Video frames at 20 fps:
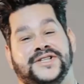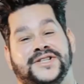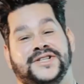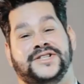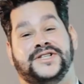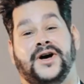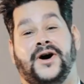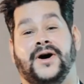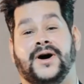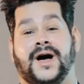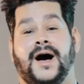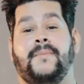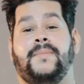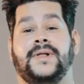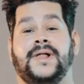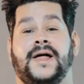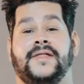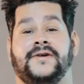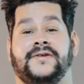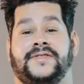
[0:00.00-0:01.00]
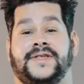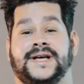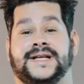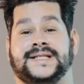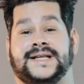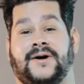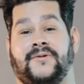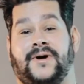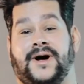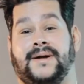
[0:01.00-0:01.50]
So a couple other
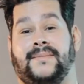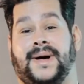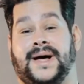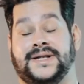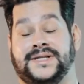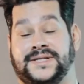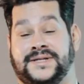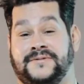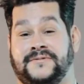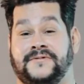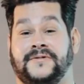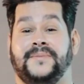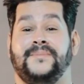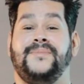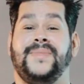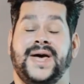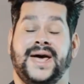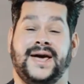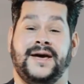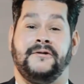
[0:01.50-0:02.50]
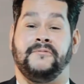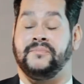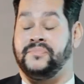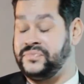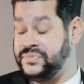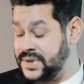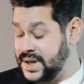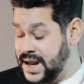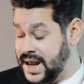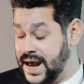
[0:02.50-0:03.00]
things I want to mention. For me,
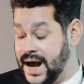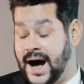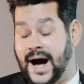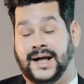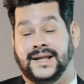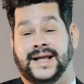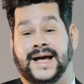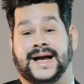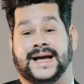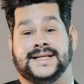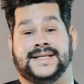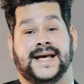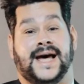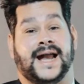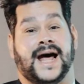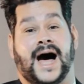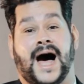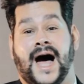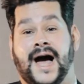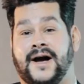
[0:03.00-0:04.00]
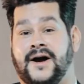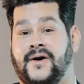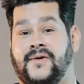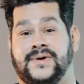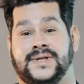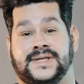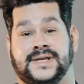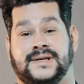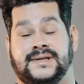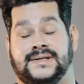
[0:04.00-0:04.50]
like I said, I go
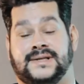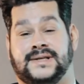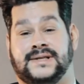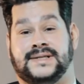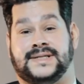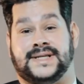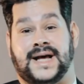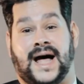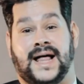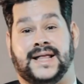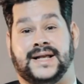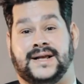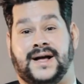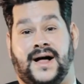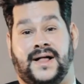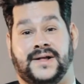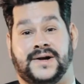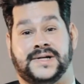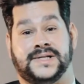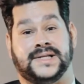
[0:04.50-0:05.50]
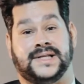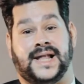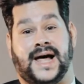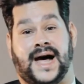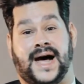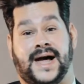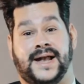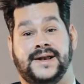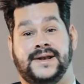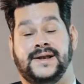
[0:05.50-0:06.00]
with solid colors a
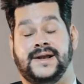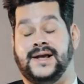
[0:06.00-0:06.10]
lot.